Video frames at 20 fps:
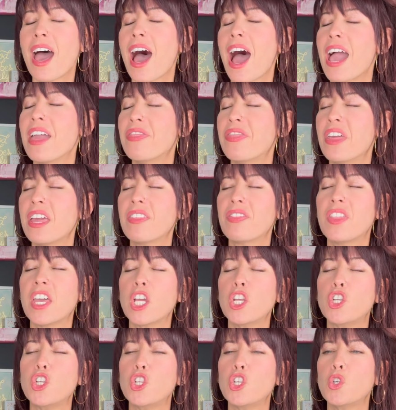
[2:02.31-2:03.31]
I think they
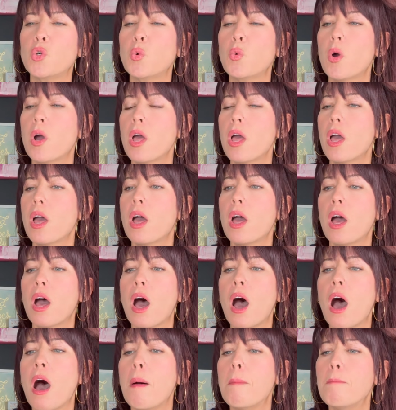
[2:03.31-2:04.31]
do
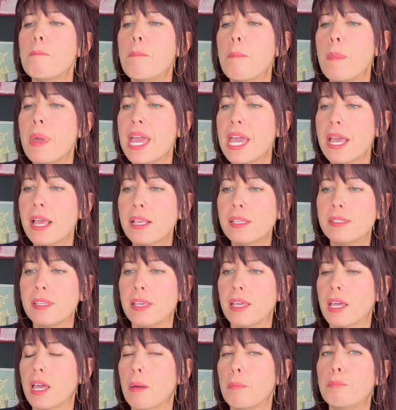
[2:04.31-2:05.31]

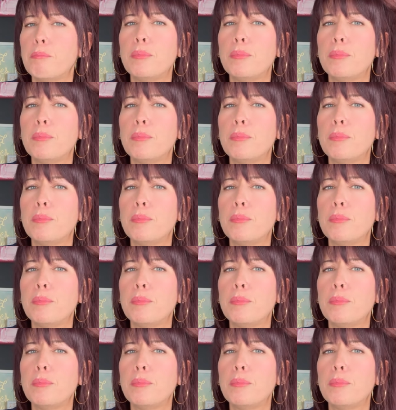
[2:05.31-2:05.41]
amazing,